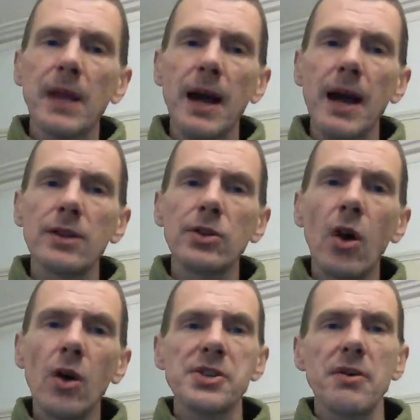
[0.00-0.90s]
uh,
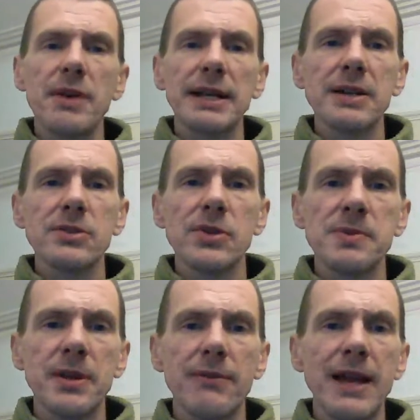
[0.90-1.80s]
not a ringing
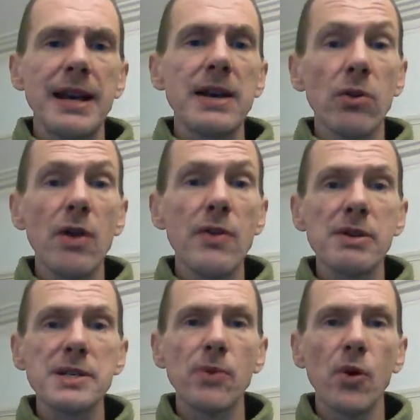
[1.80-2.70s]
endorsement of Lenin, although
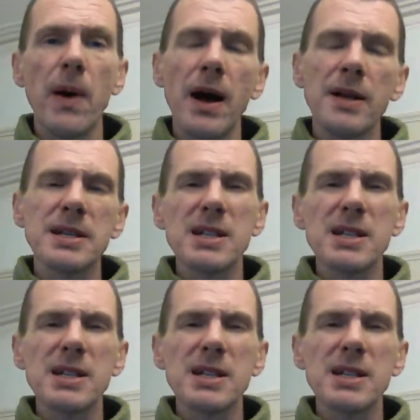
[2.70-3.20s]
they're a small party,